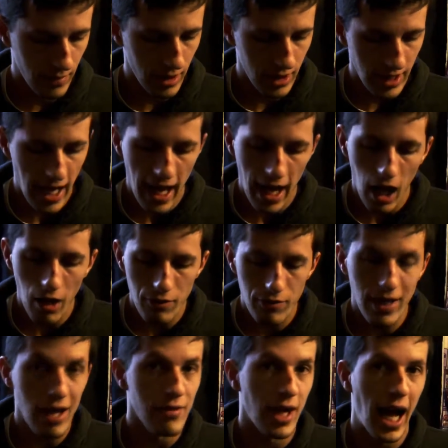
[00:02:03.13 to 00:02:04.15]
yeah, I've
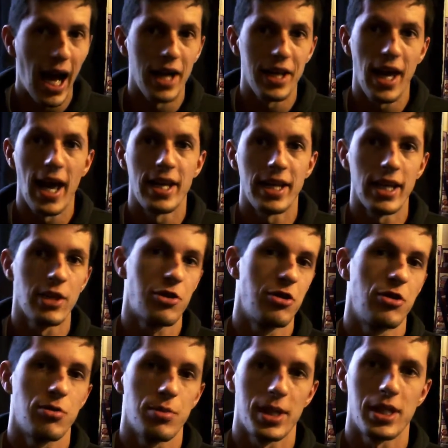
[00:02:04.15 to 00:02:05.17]
never had any
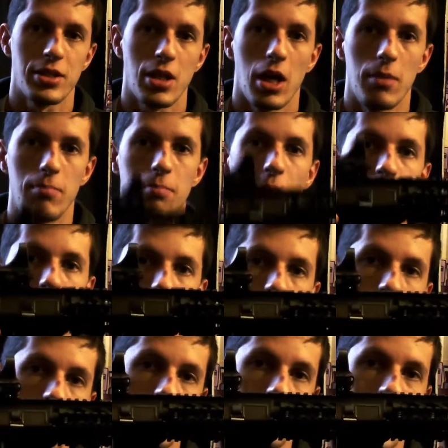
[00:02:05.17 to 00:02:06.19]
issues with this gun bar of
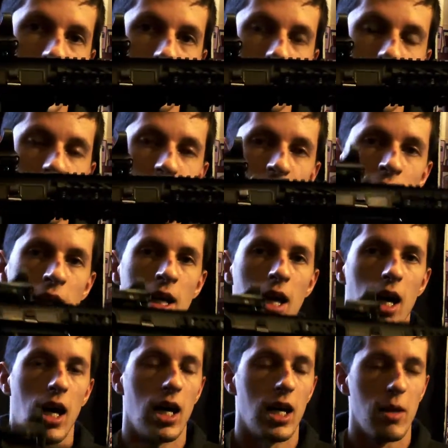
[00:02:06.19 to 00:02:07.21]
course the mag release.
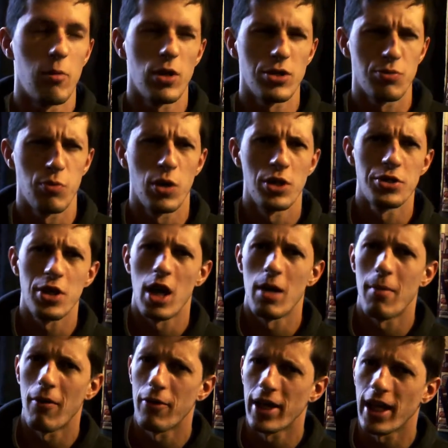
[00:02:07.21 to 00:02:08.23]
There was one
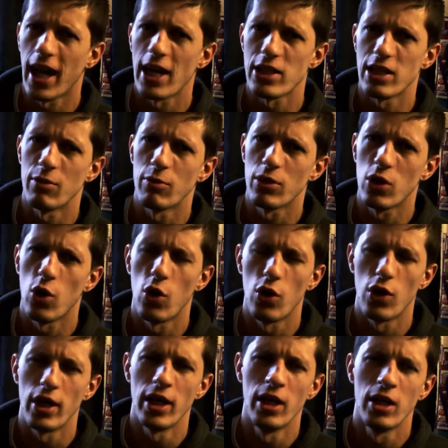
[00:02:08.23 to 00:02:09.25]
time I think I actually
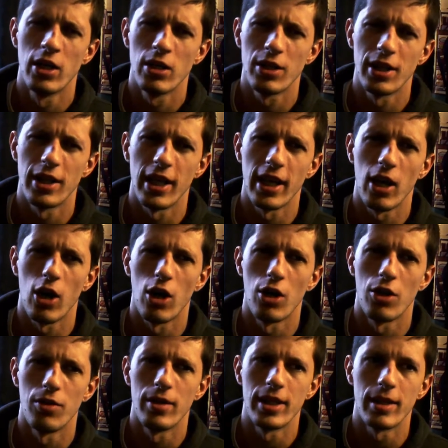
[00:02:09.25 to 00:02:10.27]
recorded it
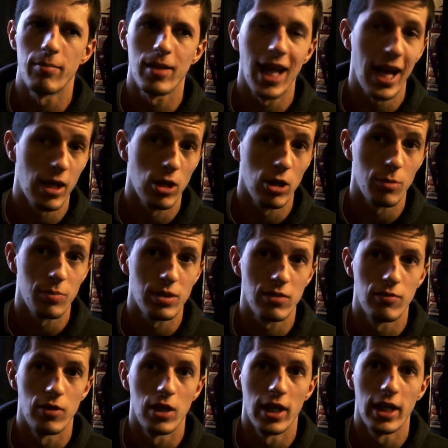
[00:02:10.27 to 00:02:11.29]
on the Black Ops
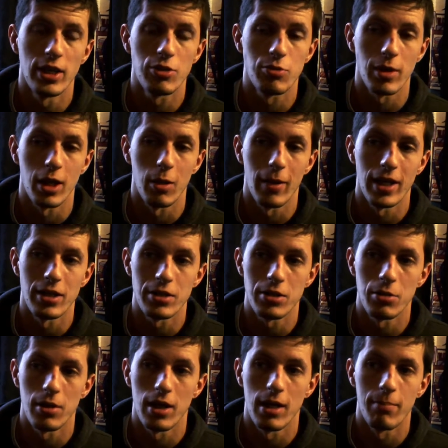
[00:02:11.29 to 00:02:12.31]
footage when I went
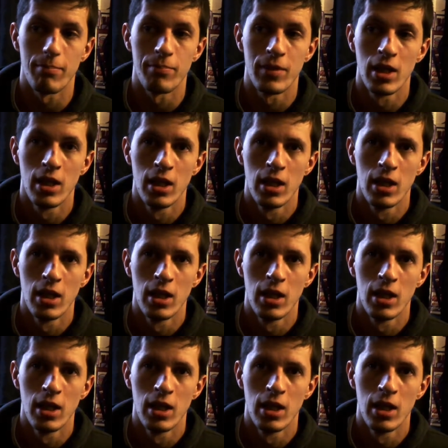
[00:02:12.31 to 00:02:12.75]
to